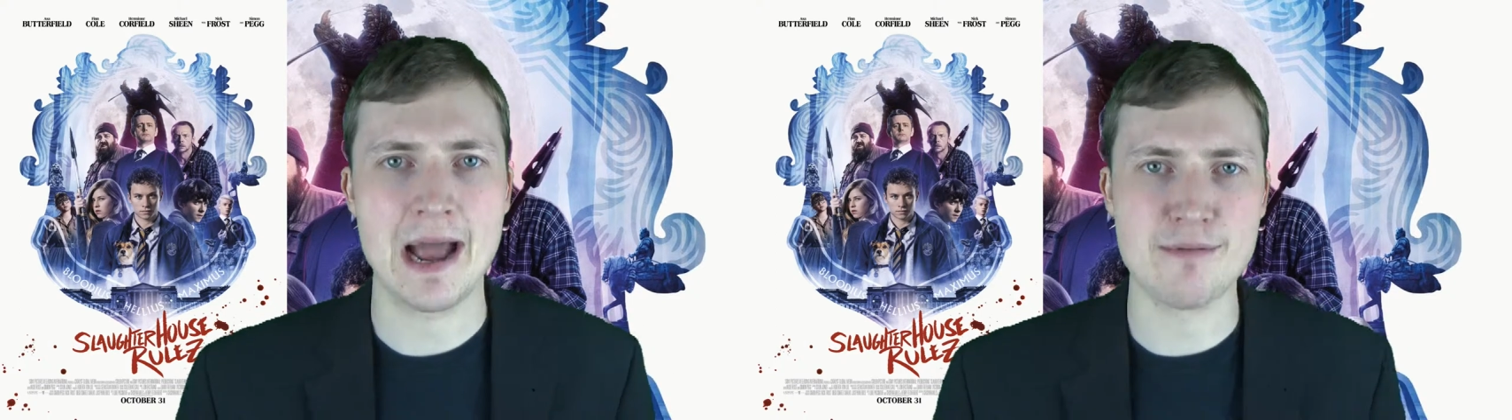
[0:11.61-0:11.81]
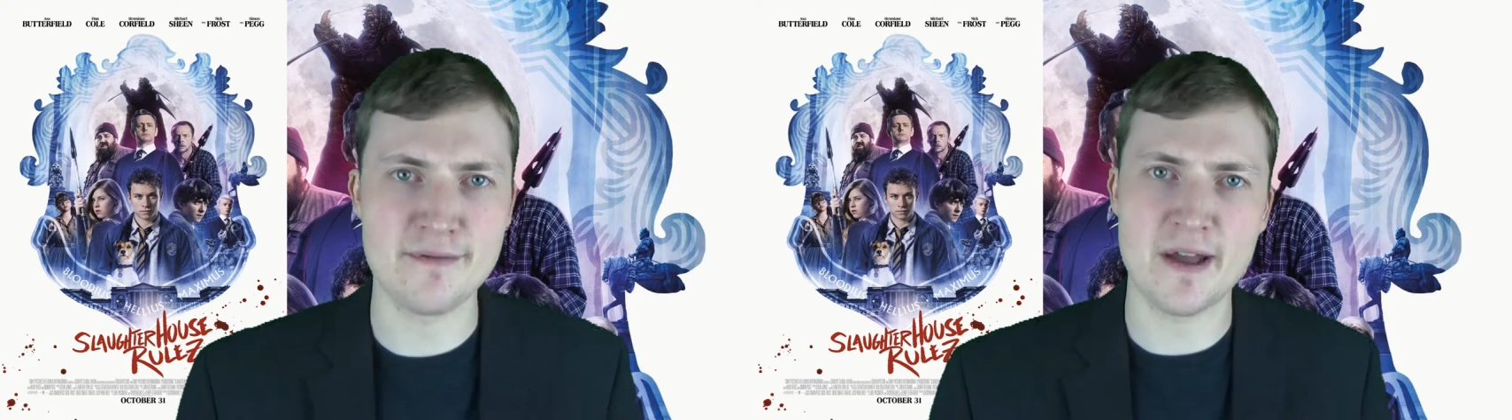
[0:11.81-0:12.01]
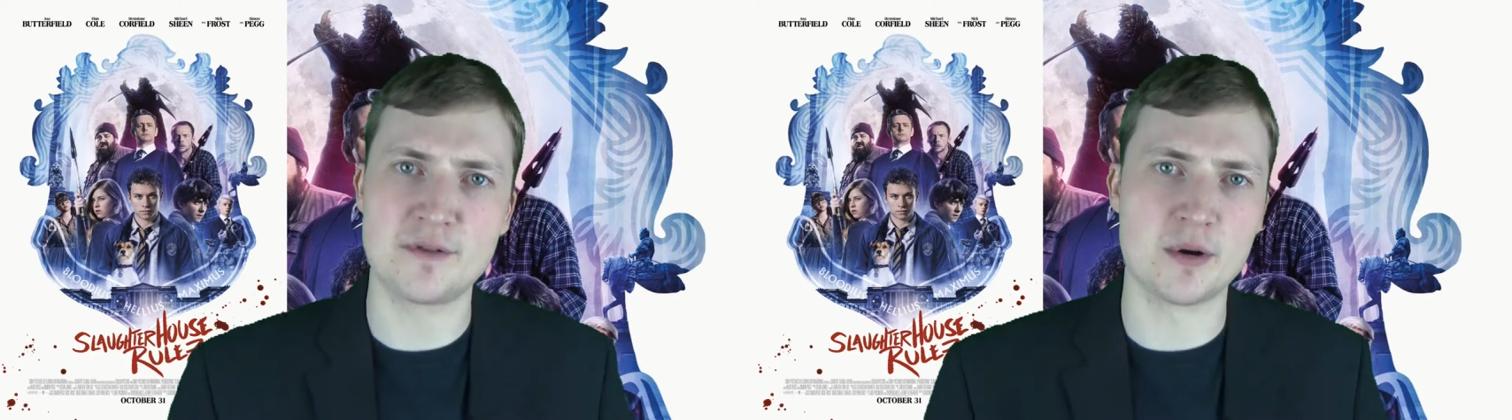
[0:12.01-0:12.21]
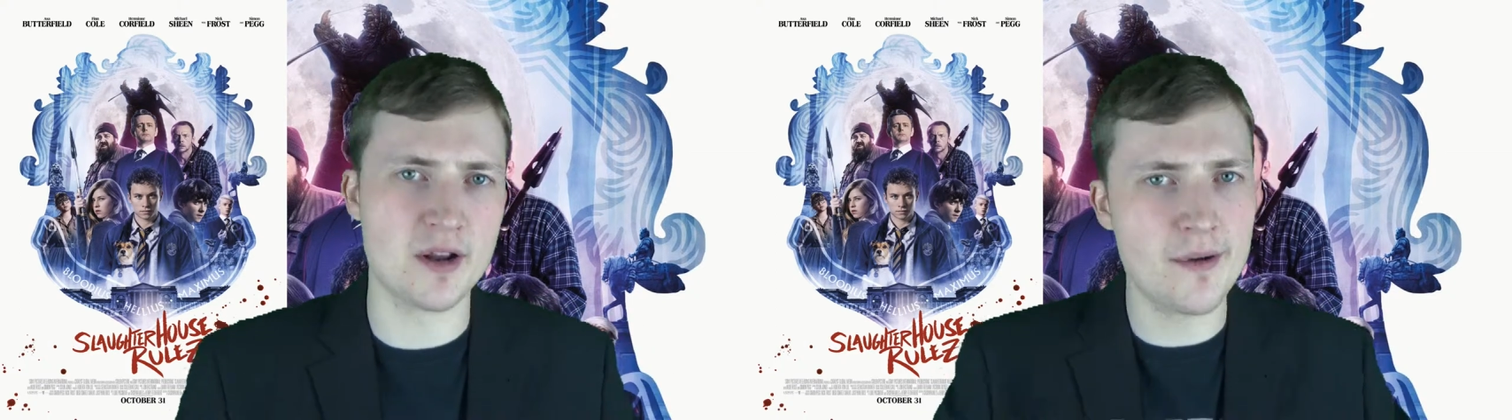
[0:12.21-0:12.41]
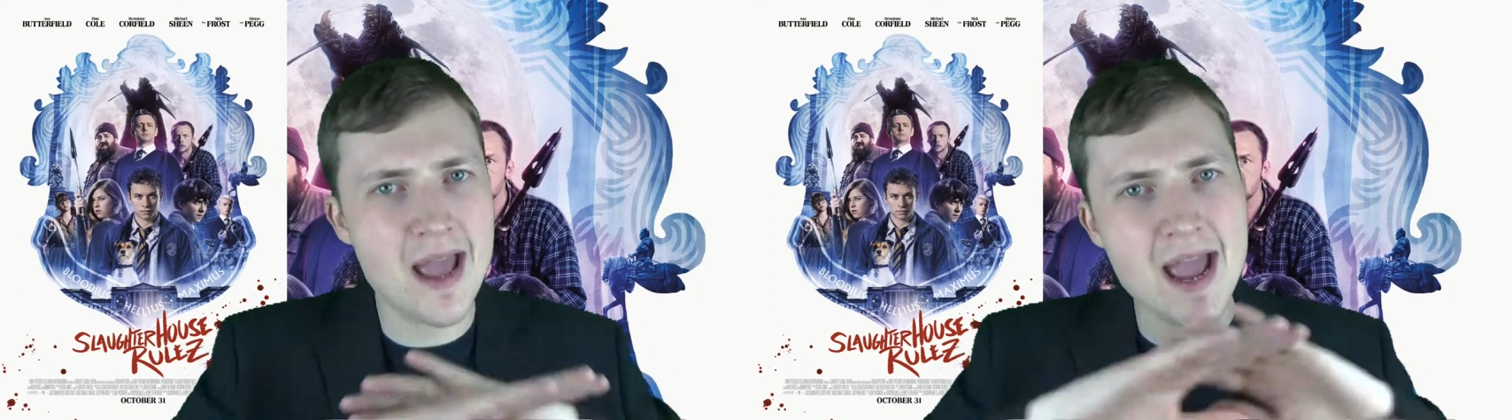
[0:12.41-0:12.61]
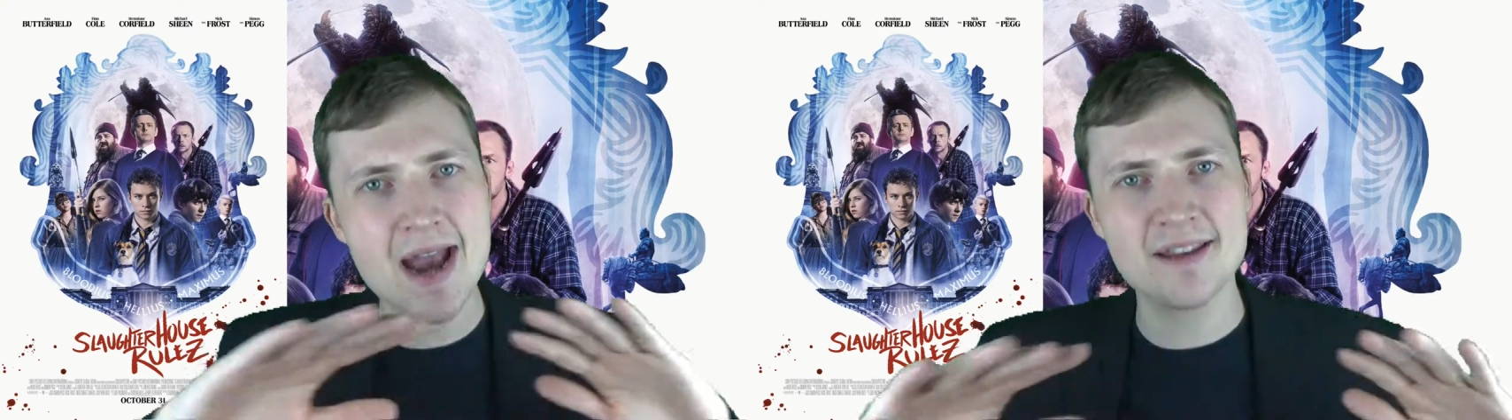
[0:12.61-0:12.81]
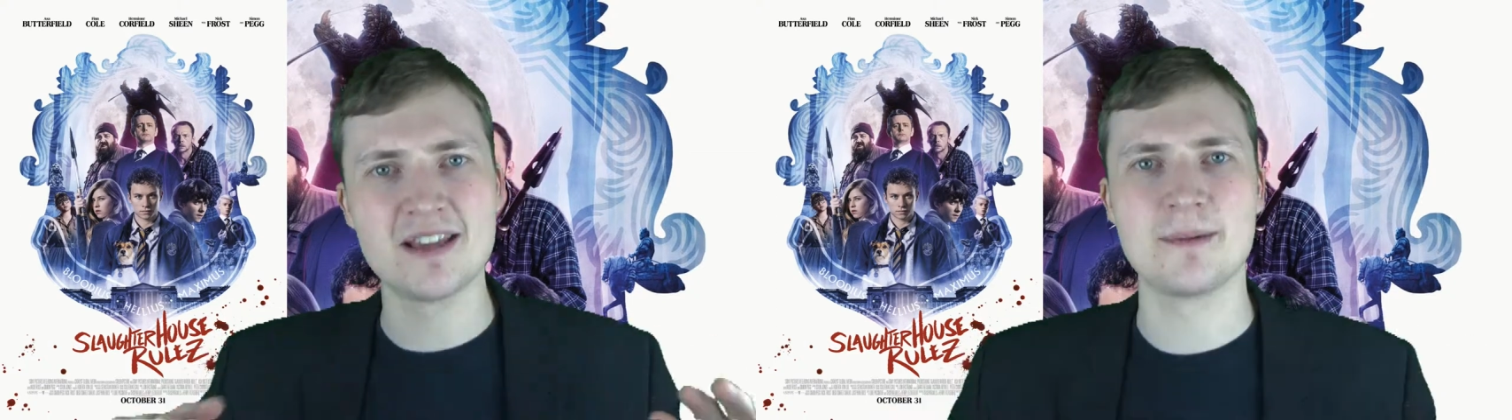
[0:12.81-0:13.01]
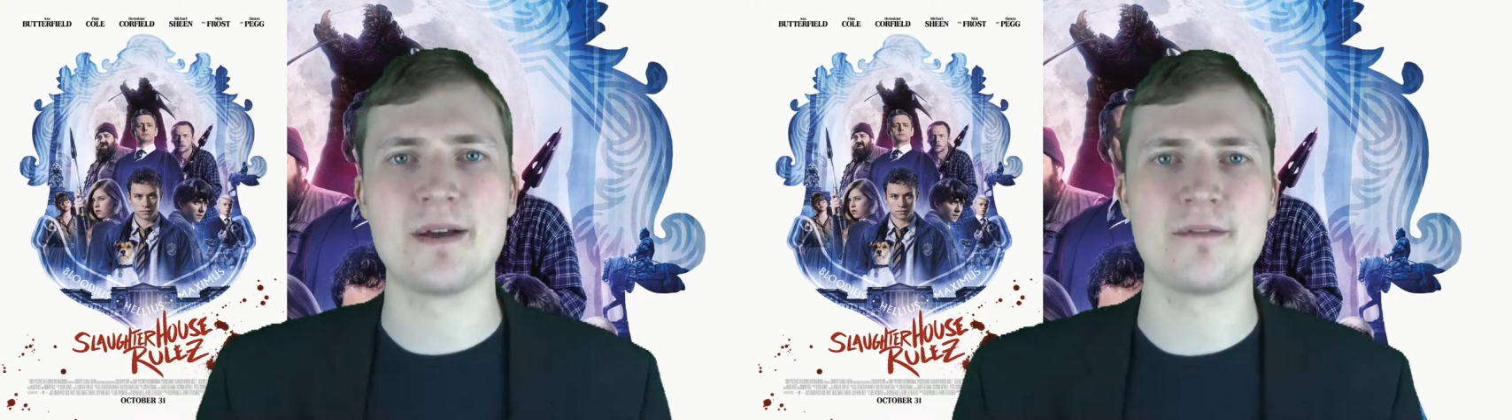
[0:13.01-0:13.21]
However, if you don't want to know
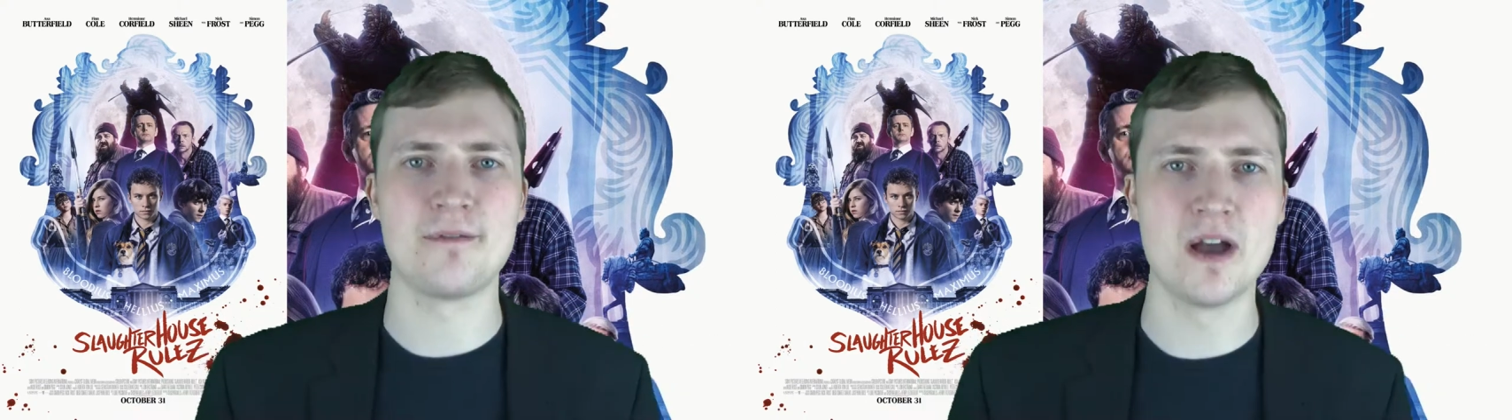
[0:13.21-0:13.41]
anything about the